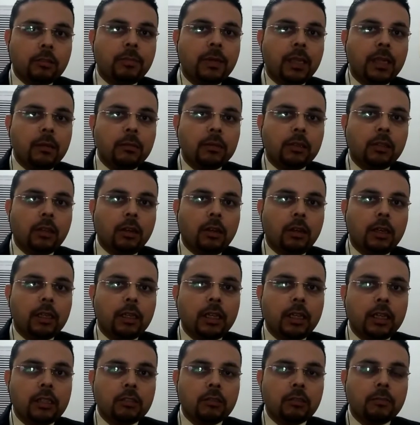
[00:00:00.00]
Thought, that
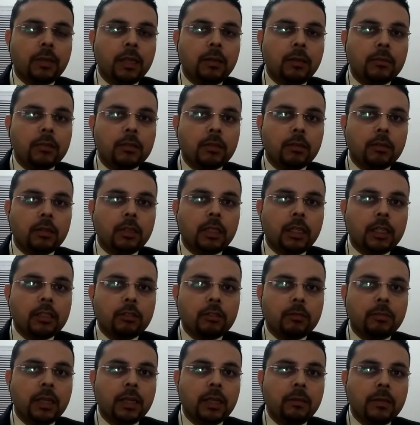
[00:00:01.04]
Supreme Soul, that Supreme
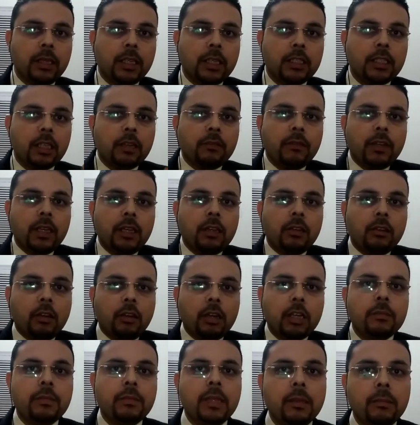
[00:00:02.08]
Nature will not be
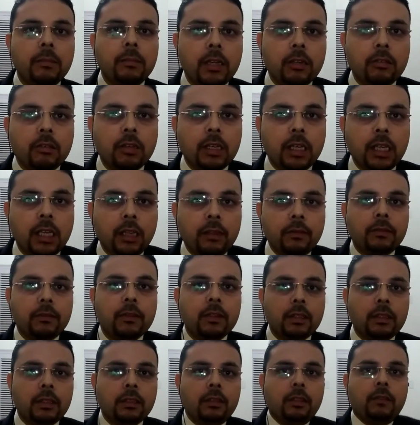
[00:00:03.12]
able to
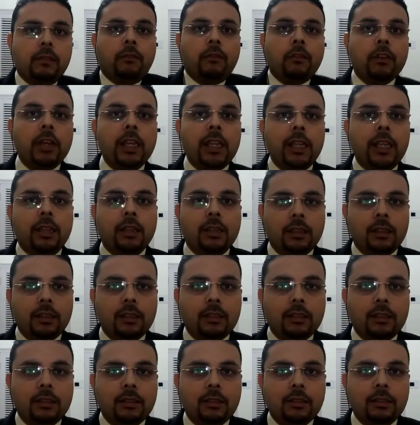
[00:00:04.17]
live fully
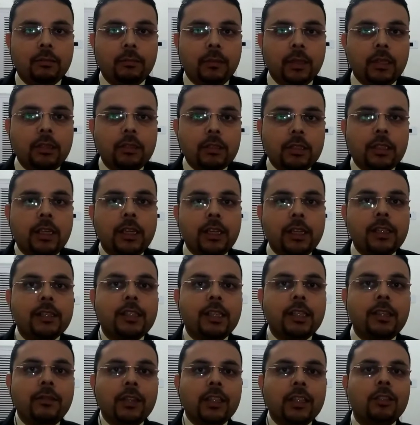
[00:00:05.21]
because it is living
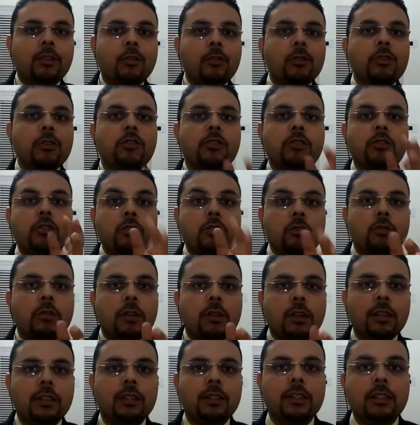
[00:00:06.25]
through you
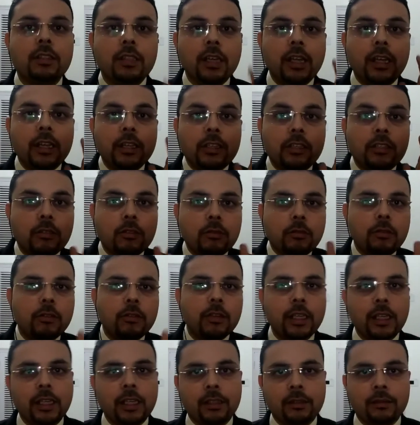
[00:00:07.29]
and you
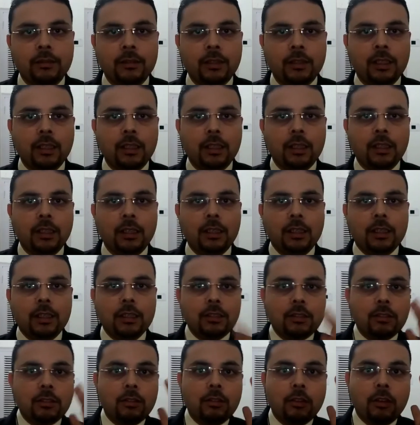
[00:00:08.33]
only. So
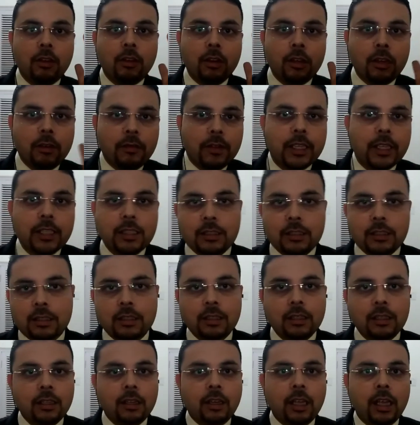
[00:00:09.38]
always
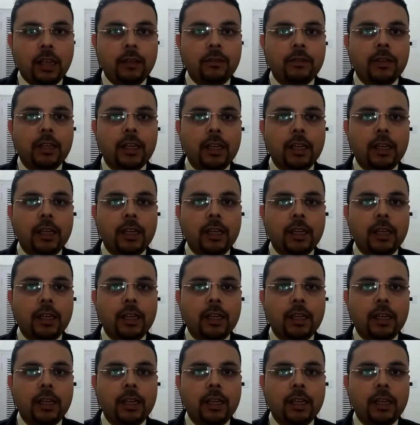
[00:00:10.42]
be grateful.